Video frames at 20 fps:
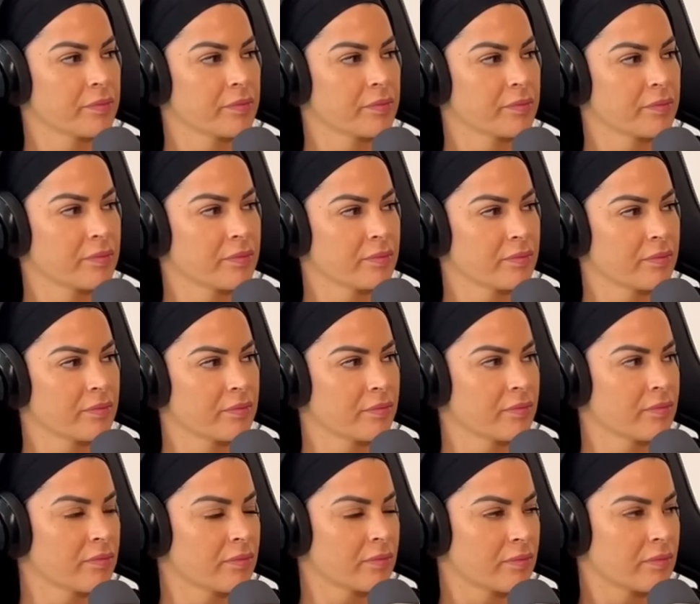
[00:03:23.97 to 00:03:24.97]

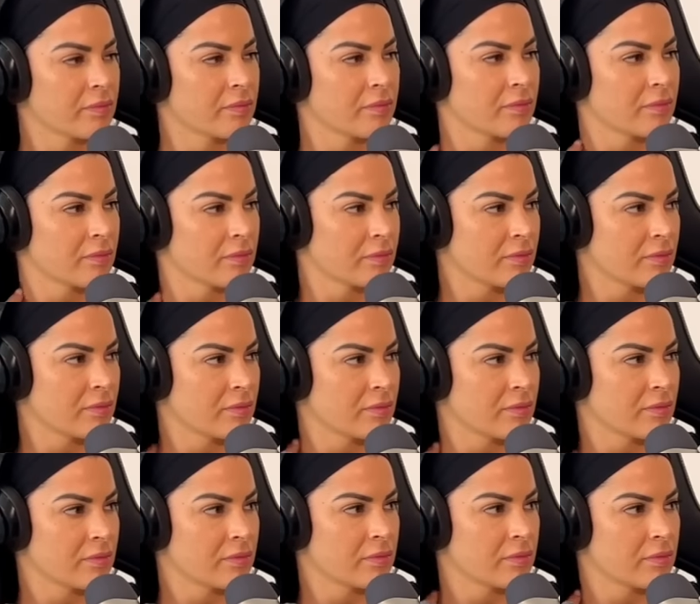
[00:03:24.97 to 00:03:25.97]

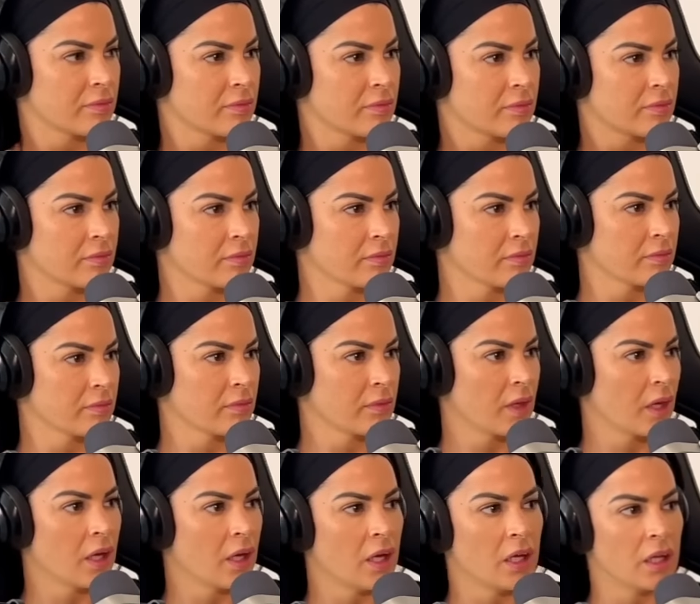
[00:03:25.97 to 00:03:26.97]

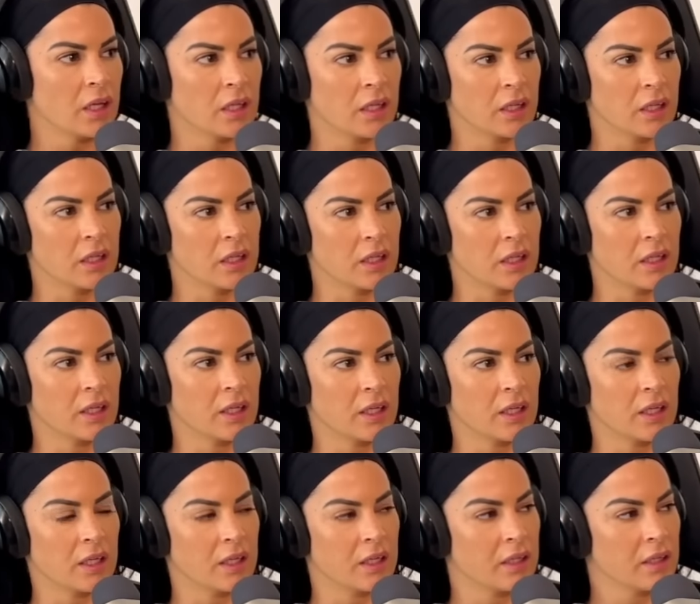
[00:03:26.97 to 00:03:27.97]

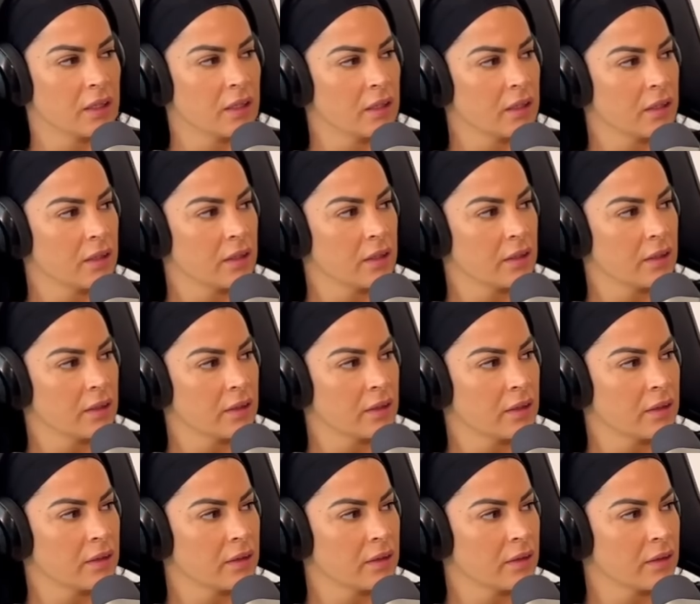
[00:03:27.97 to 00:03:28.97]

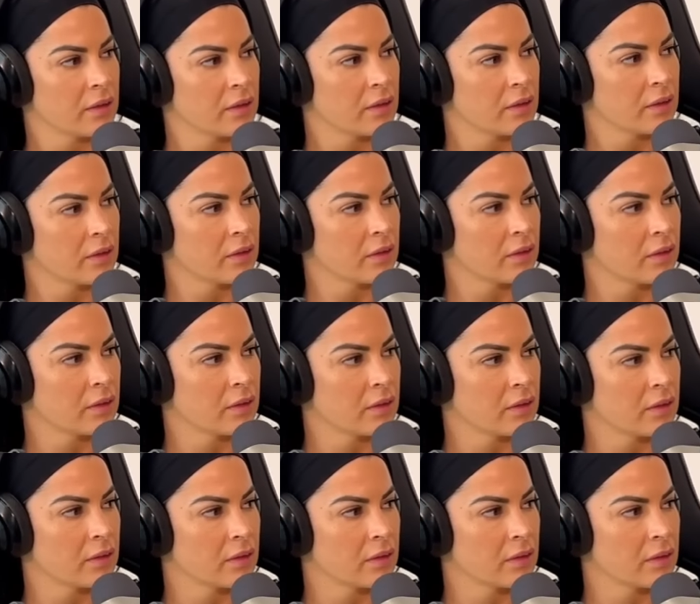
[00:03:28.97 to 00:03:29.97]

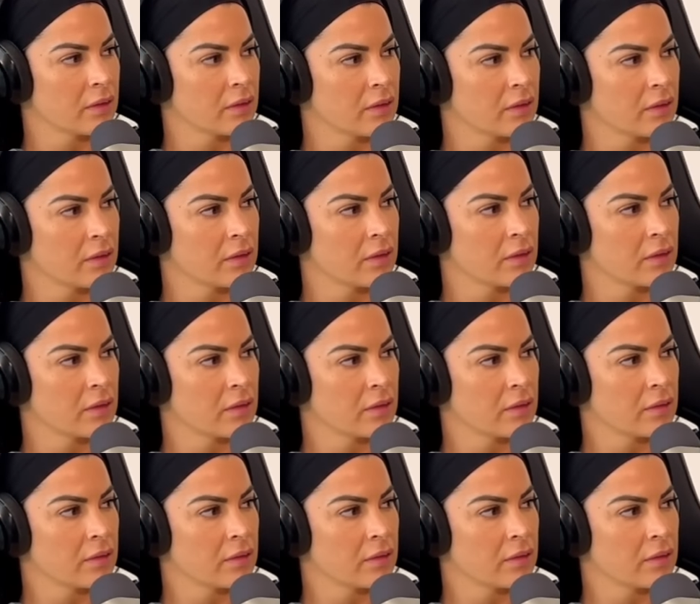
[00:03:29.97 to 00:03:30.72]
(not speaking)